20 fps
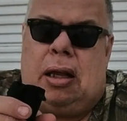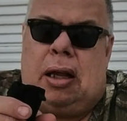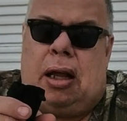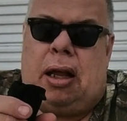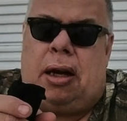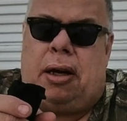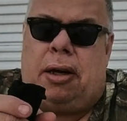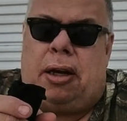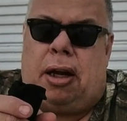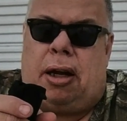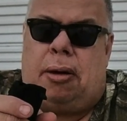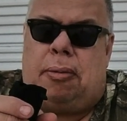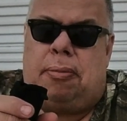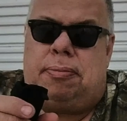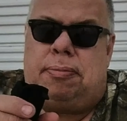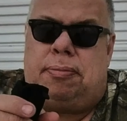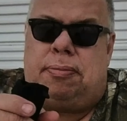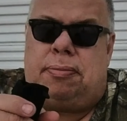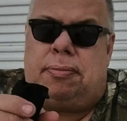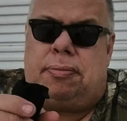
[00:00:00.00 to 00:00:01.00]

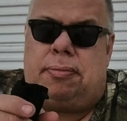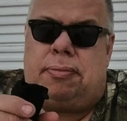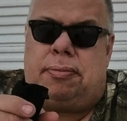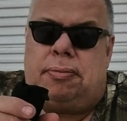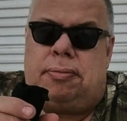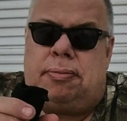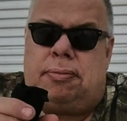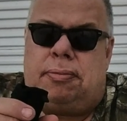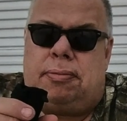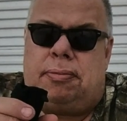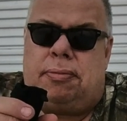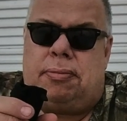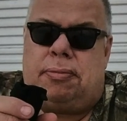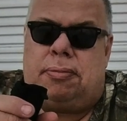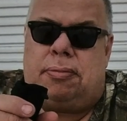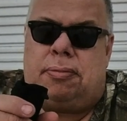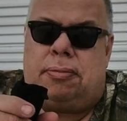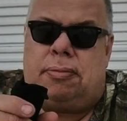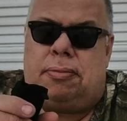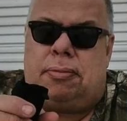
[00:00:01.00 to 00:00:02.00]
And
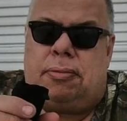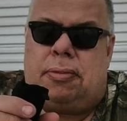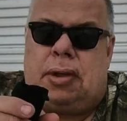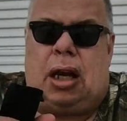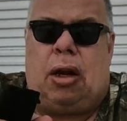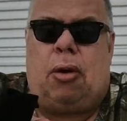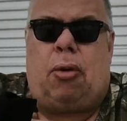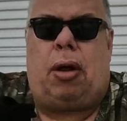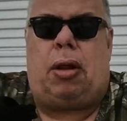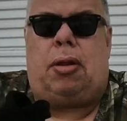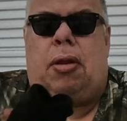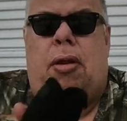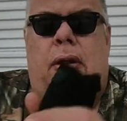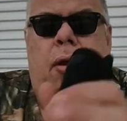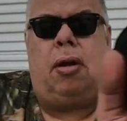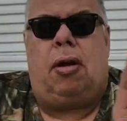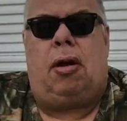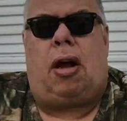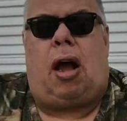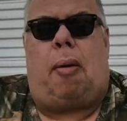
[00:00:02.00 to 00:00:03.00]
anyways,
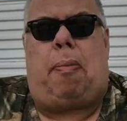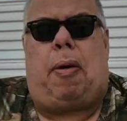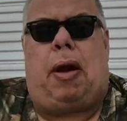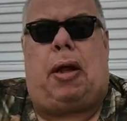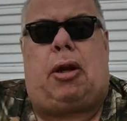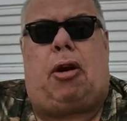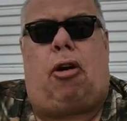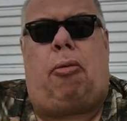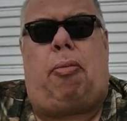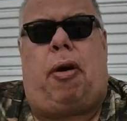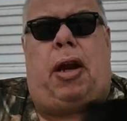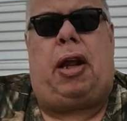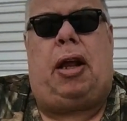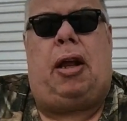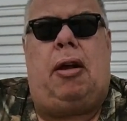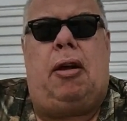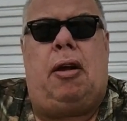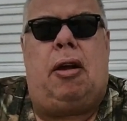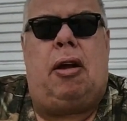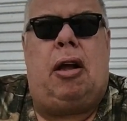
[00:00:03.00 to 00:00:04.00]
God bless
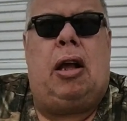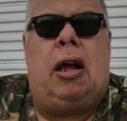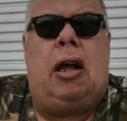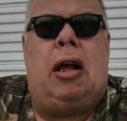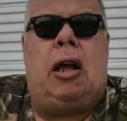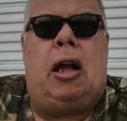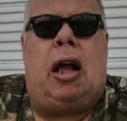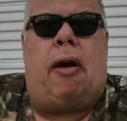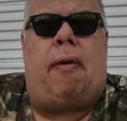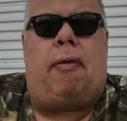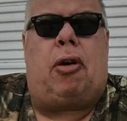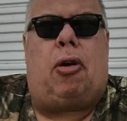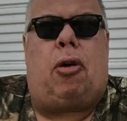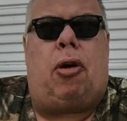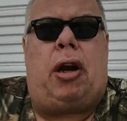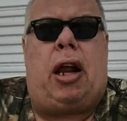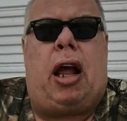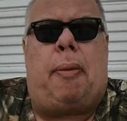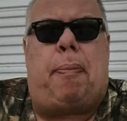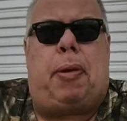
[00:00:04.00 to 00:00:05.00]
everybody. Have a
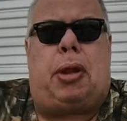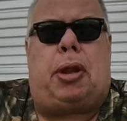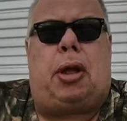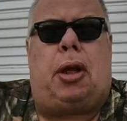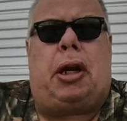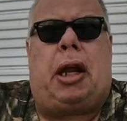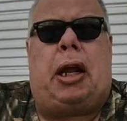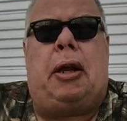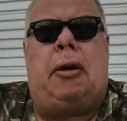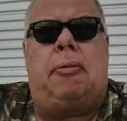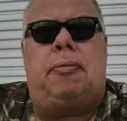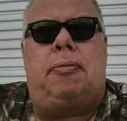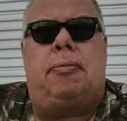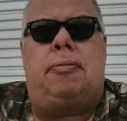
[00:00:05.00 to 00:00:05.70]
good, happy Sunday.